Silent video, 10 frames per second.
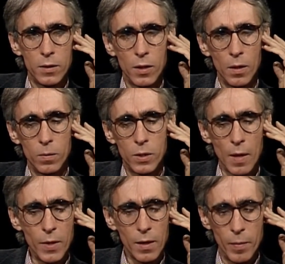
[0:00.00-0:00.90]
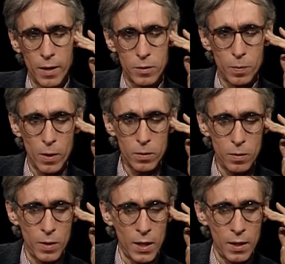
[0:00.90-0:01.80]
so something about it spoke
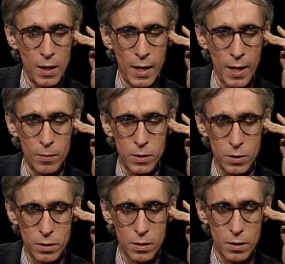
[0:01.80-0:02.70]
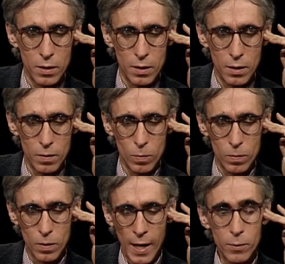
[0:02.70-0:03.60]
to me, and I
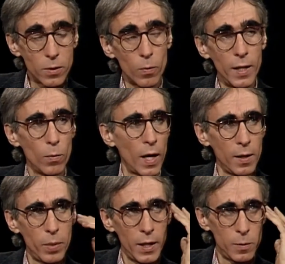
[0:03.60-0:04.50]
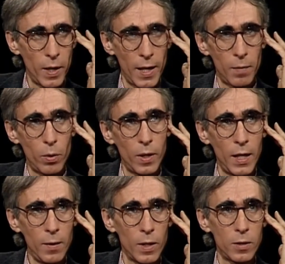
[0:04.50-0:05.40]
was already writing plays by that point
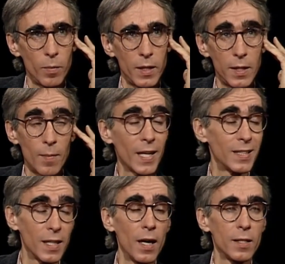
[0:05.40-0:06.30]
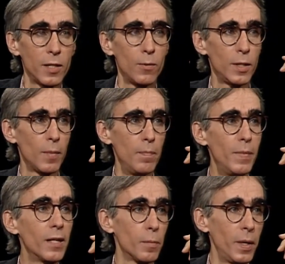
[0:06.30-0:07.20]
anyway, so by the time I got to college, I was in my
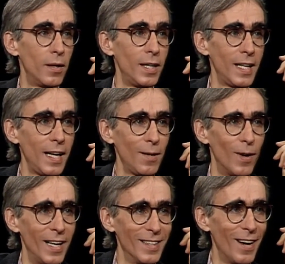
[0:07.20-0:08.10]
middle period anyway.